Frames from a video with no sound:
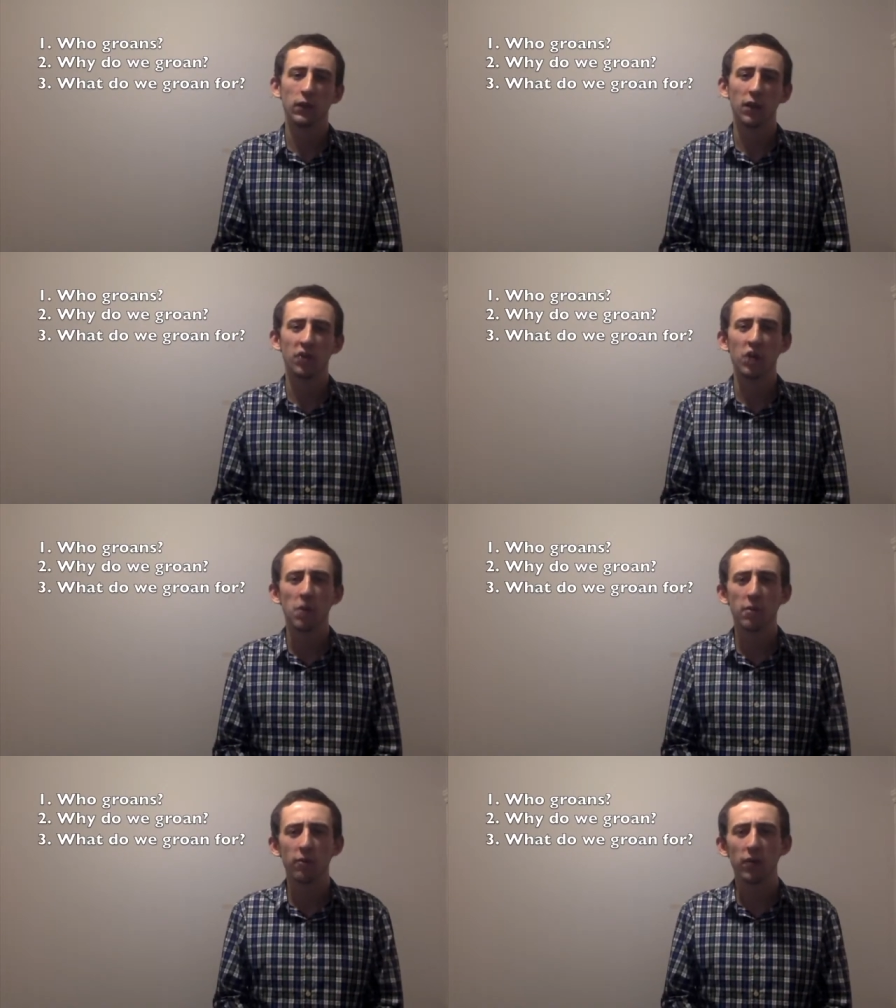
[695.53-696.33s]
And so
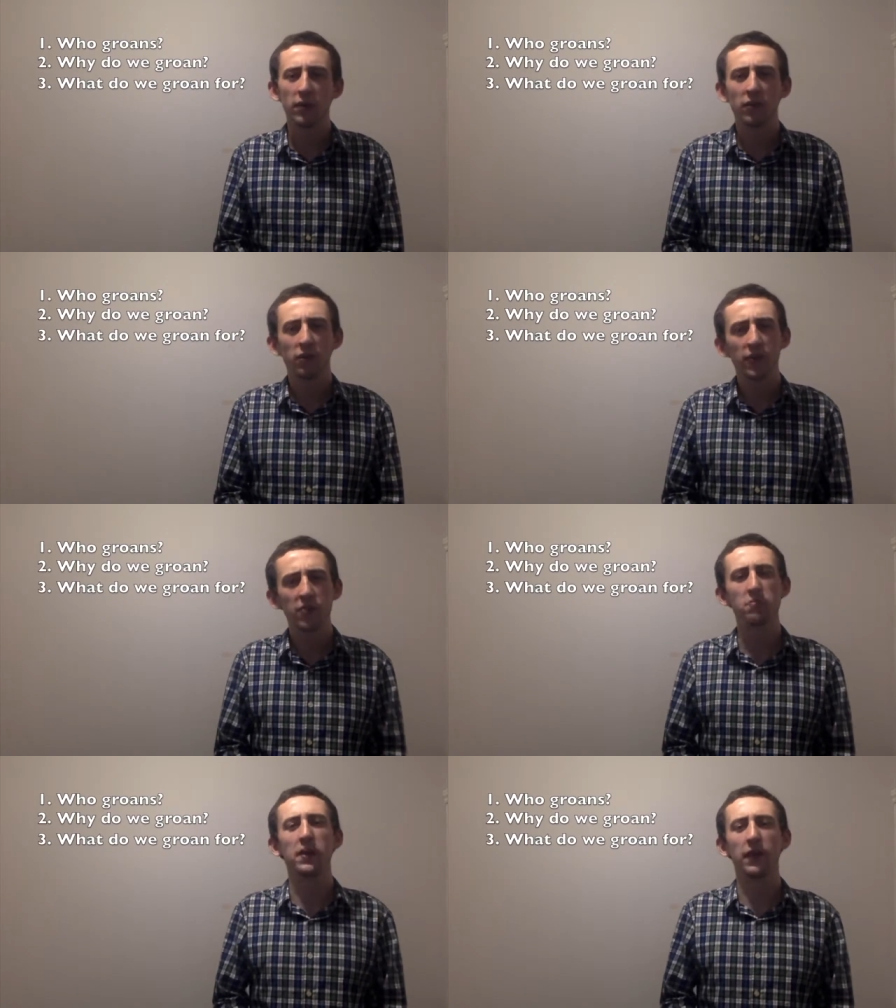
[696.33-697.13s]
I'm afraid this
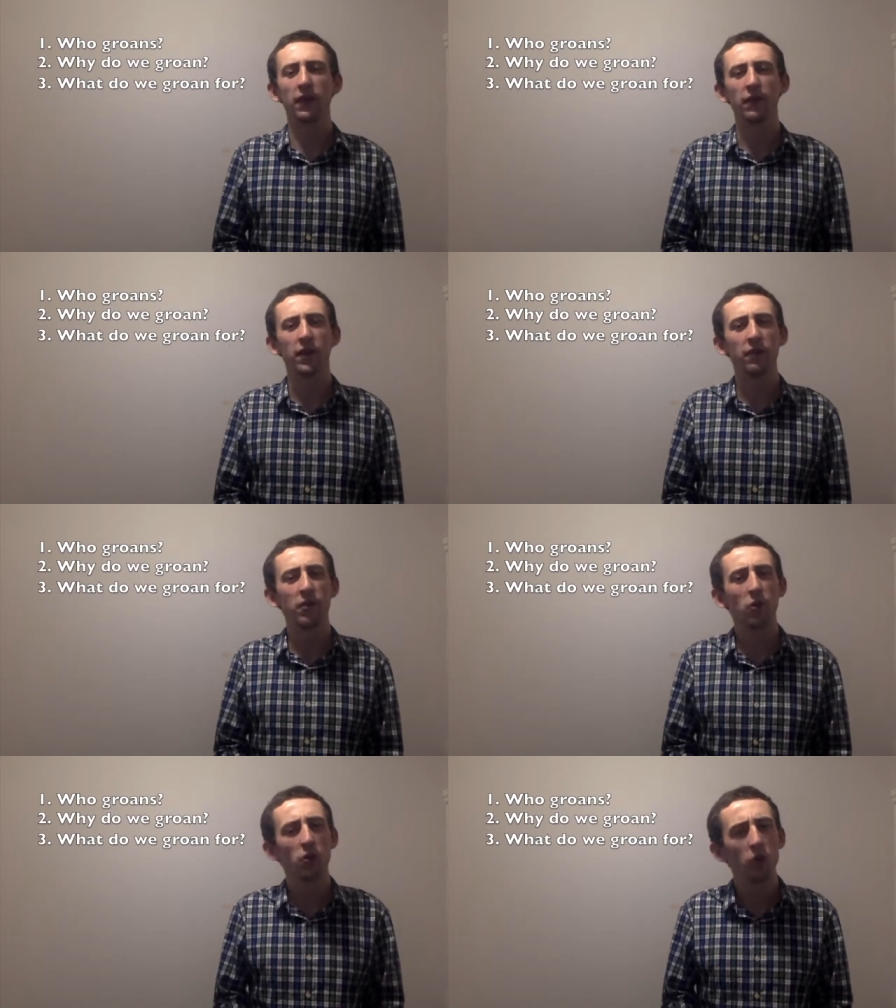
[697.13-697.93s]
does mean that if
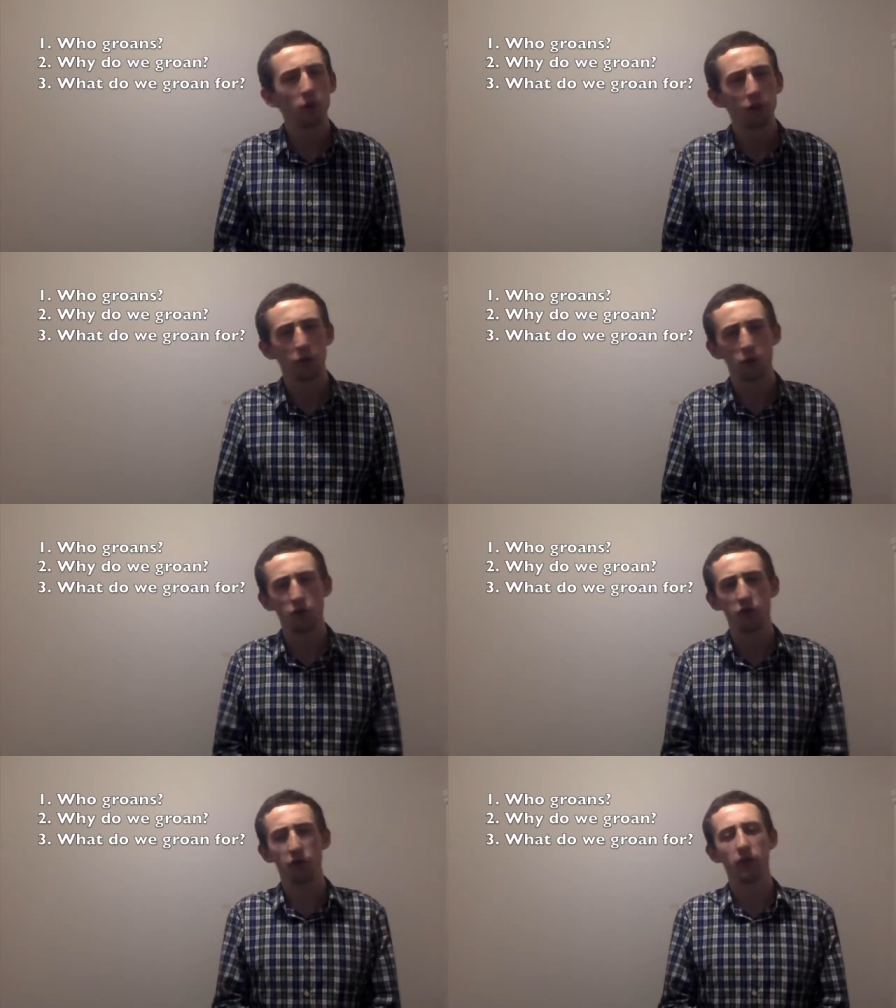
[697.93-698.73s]
you're not a
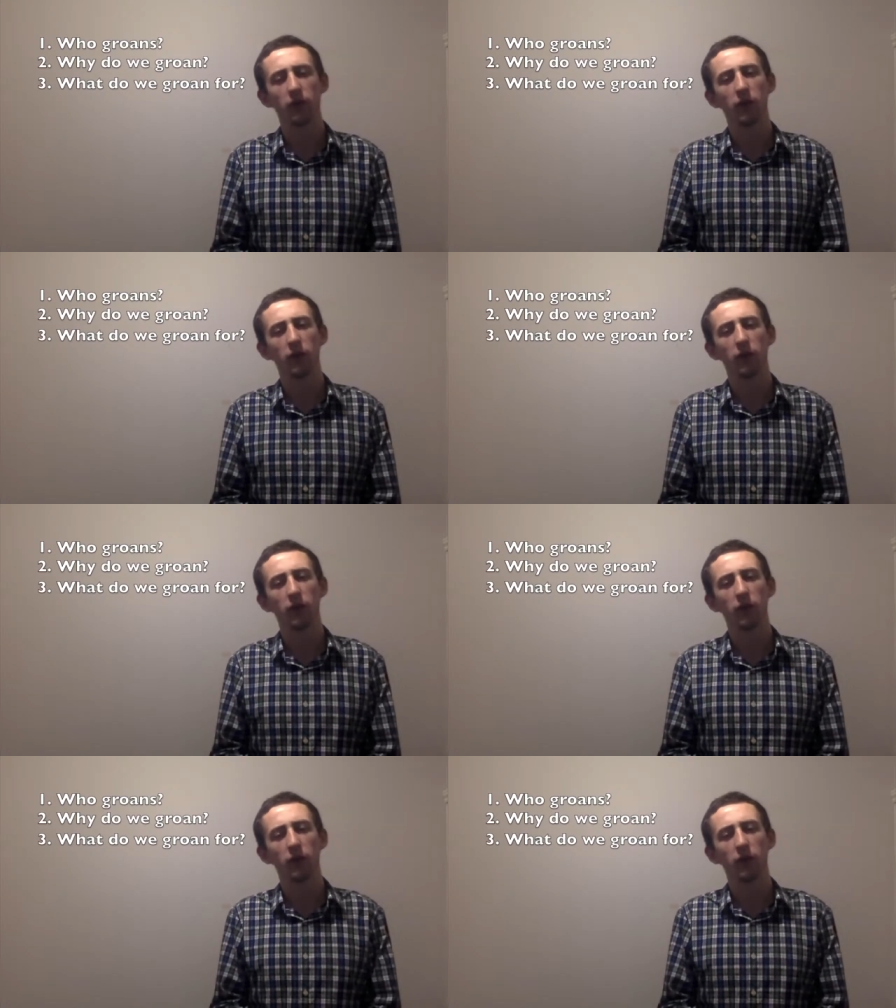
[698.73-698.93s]
Christian,